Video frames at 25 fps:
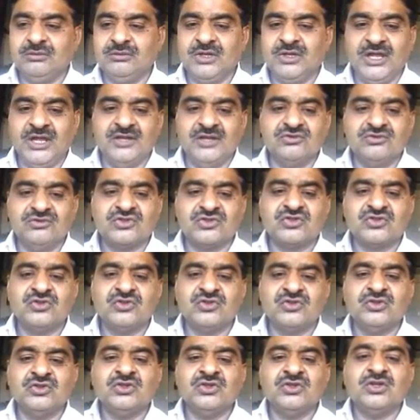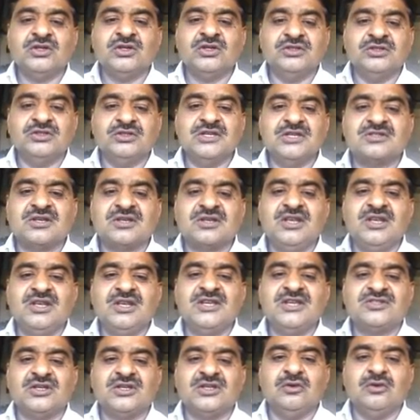Hence, this
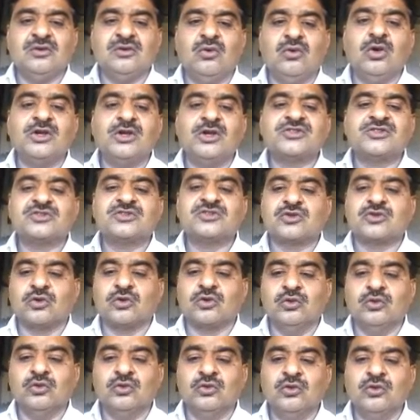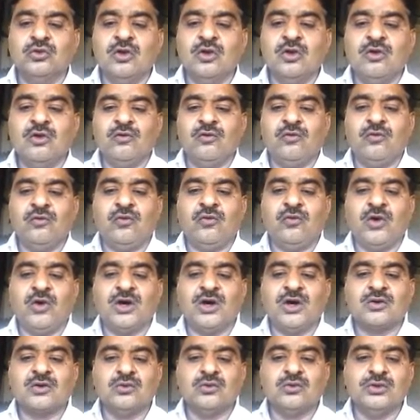relation holds true
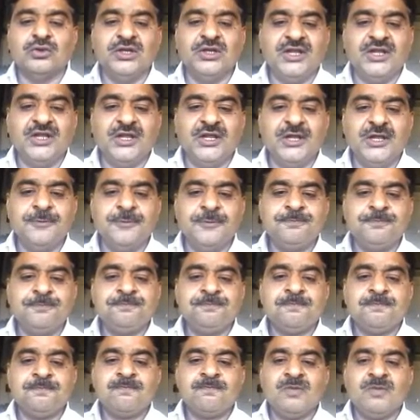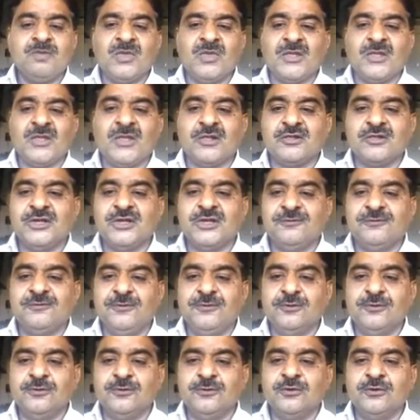for only the
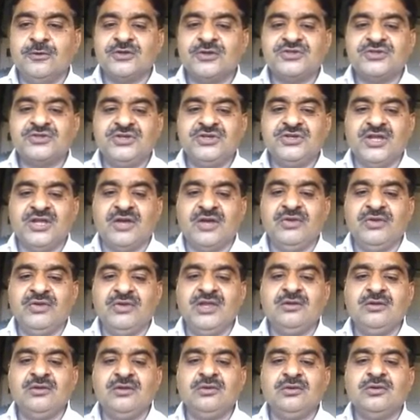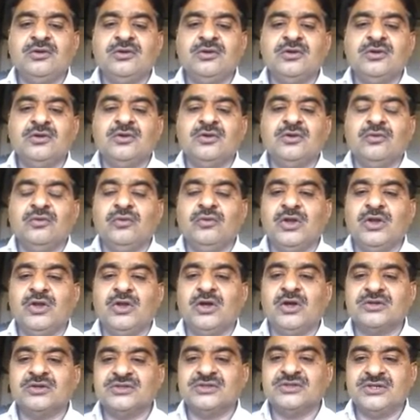fluids having
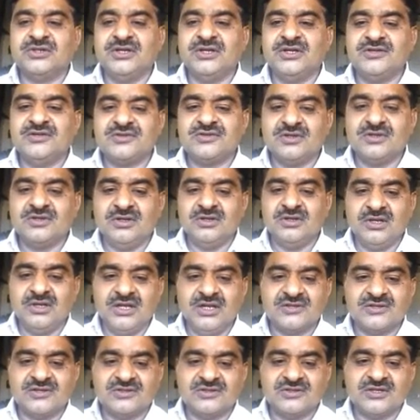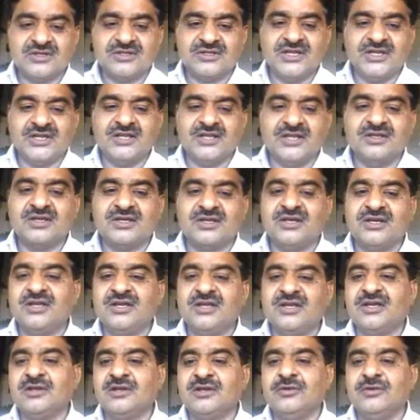velocities lesser than the
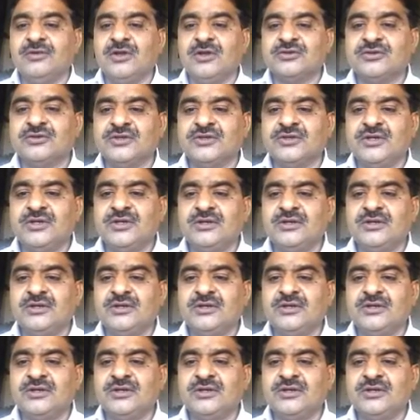critical velocity.